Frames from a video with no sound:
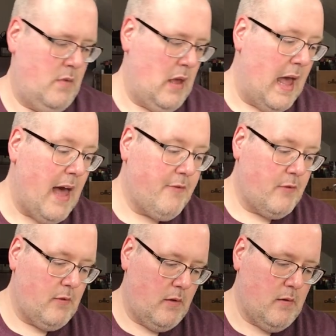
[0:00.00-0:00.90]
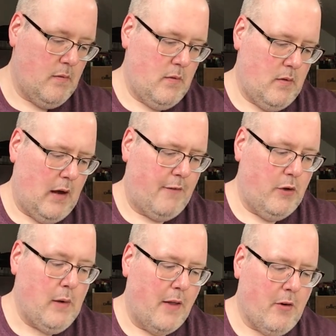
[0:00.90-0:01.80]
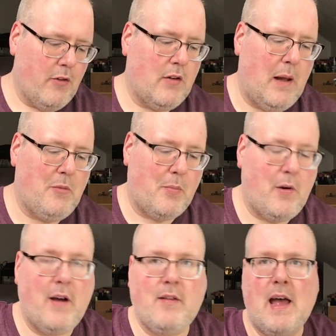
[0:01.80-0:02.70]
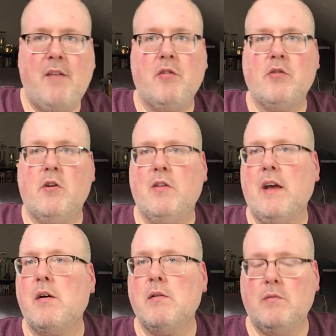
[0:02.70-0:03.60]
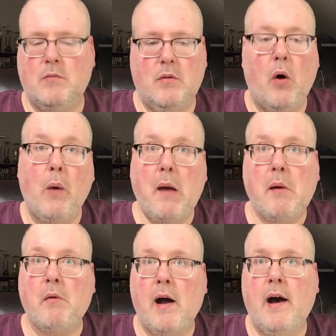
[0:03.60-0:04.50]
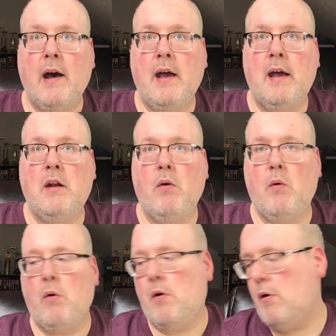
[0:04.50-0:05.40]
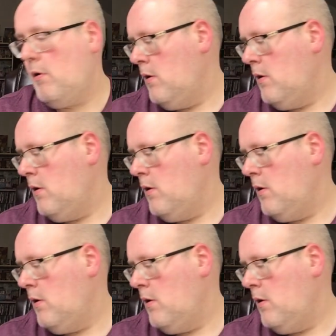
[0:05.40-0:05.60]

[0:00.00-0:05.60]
I have a few others, and I'm surprised I haven't started like Away We Ride, or